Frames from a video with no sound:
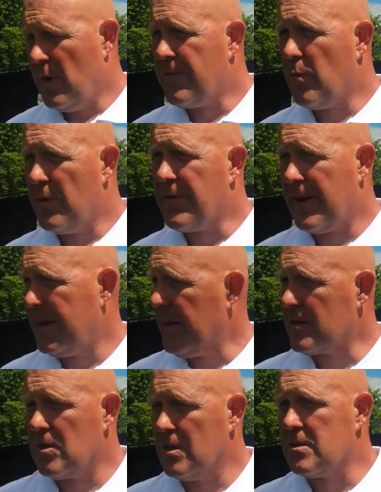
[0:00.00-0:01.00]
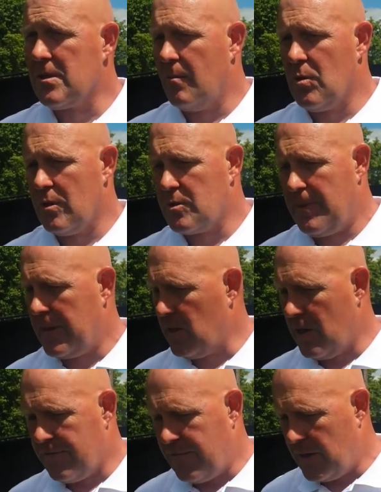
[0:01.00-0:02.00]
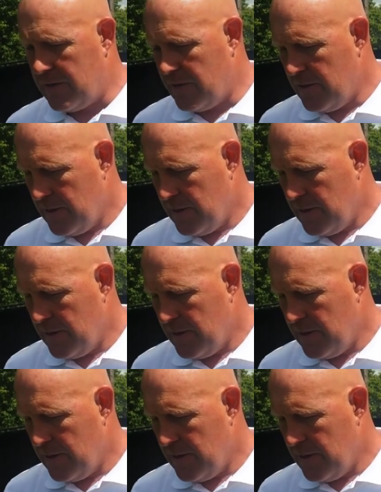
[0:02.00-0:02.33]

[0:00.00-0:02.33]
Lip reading: We've had an excellent summer. It's been a lot of fun.